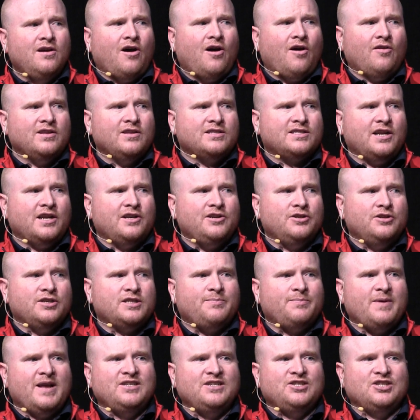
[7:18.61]
all of a sudden your
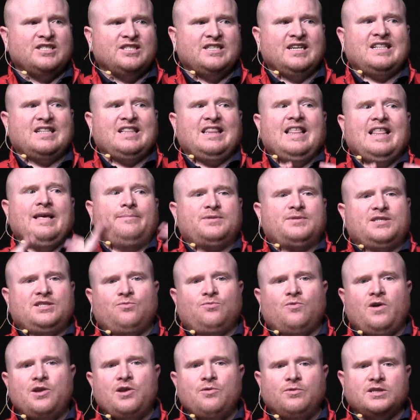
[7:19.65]
spend just
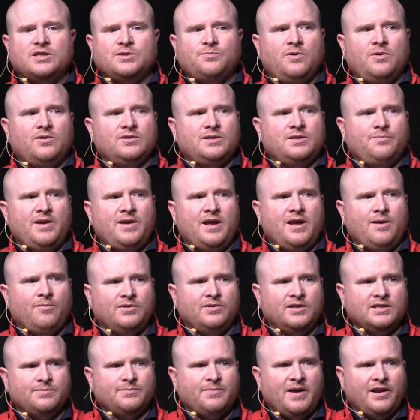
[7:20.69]
eclipsed what you were supposed to be able
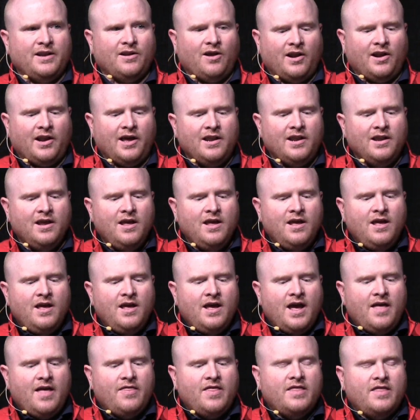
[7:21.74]
to spend on it.
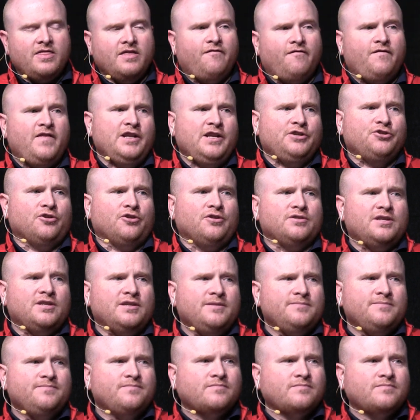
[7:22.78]
And then the features.